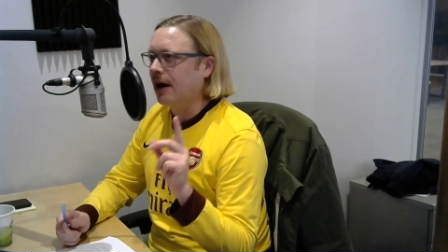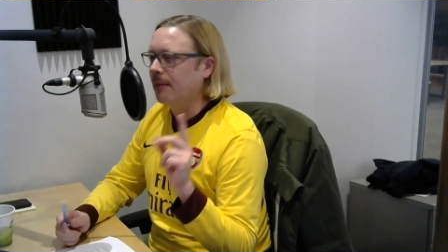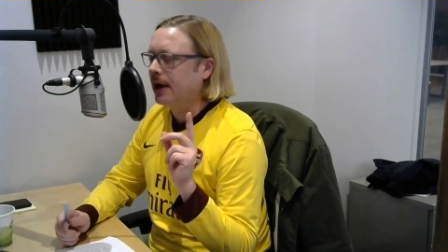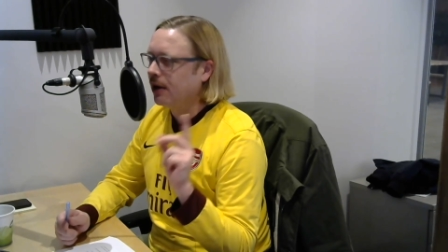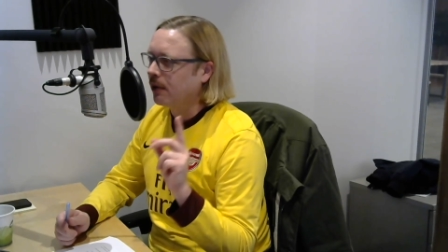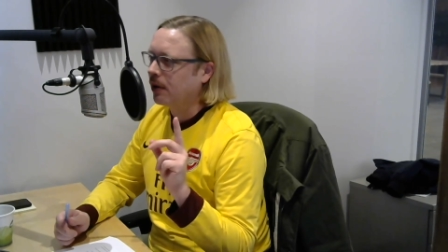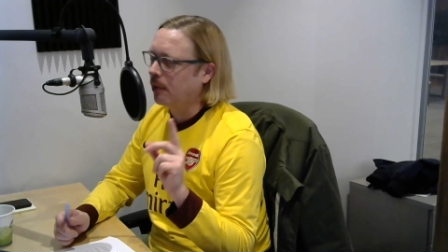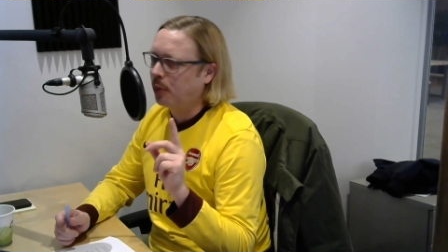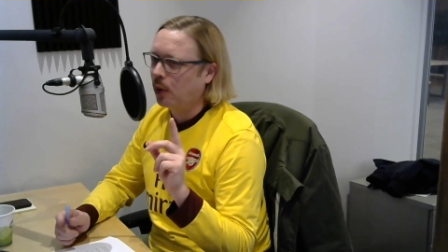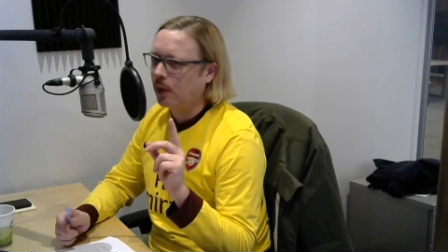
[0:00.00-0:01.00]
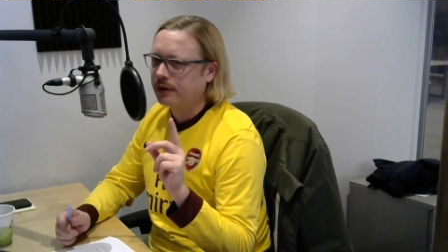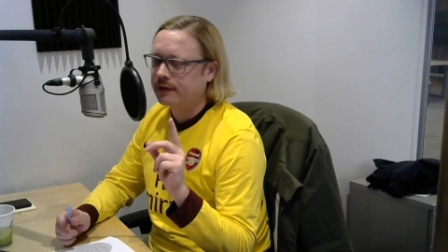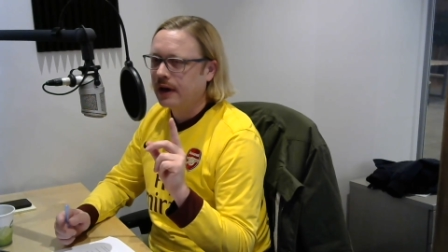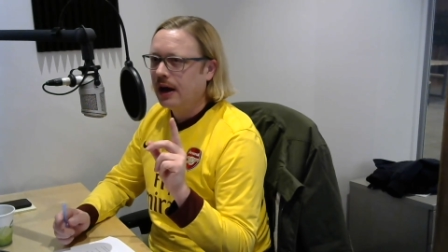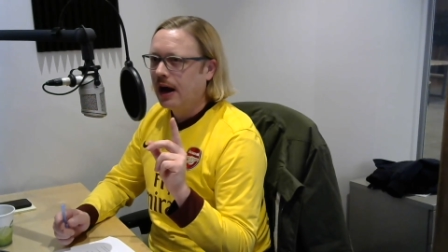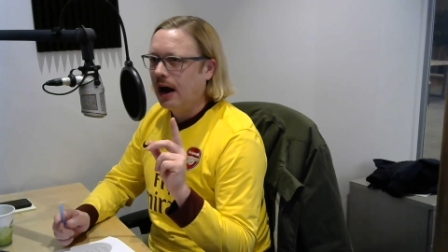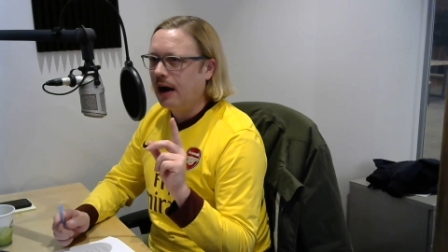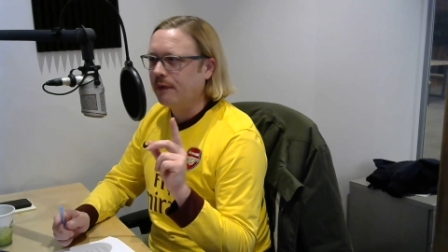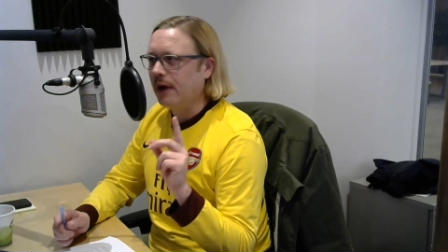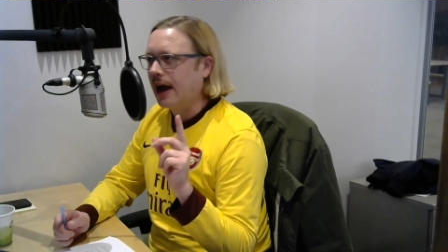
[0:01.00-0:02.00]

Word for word: I'm hearing reports of